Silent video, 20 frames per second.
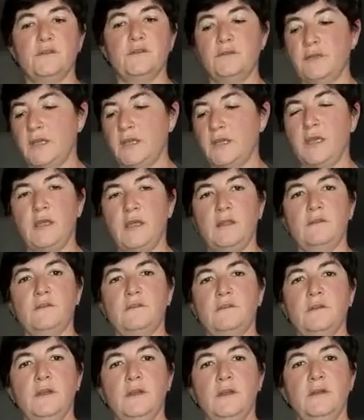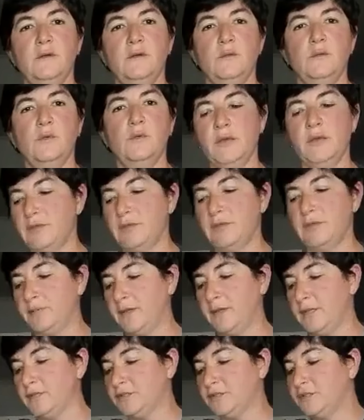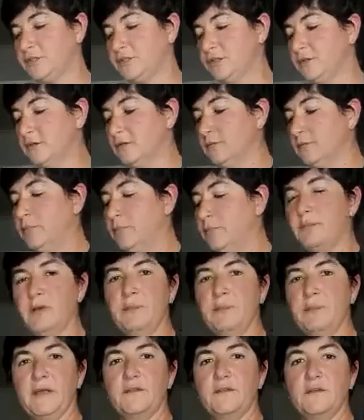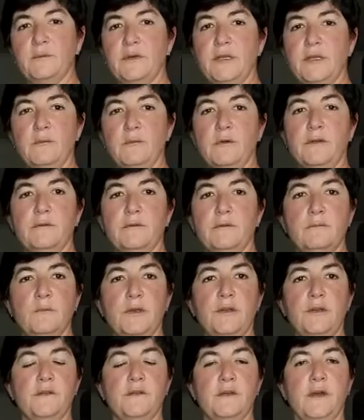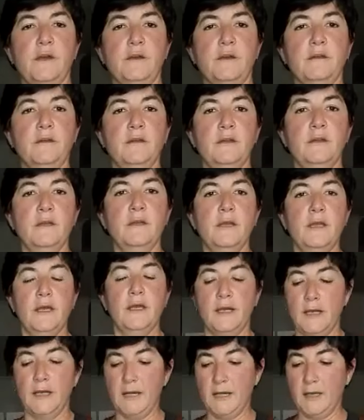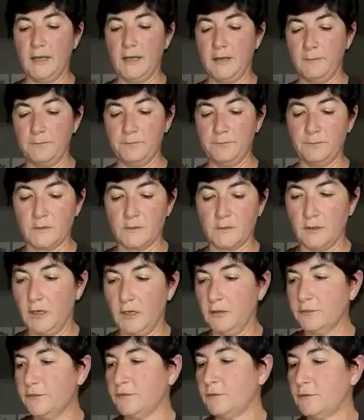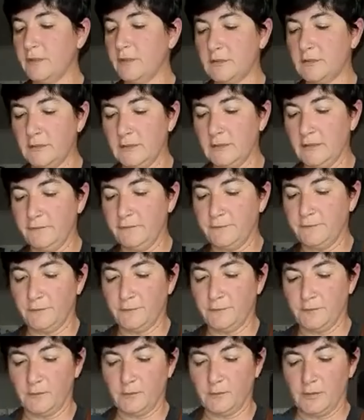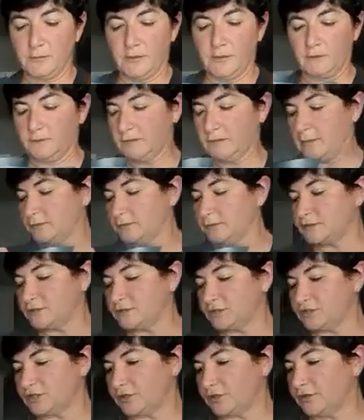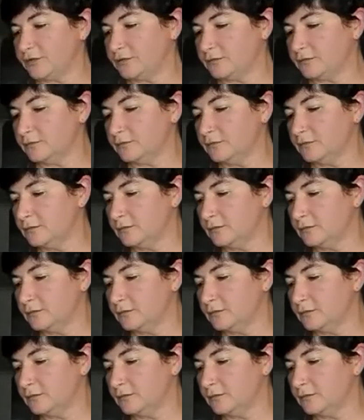2 hands, wipe your bench, pop it back to where you want it to go. I'll just quickly lift the Thermomix up just to show you.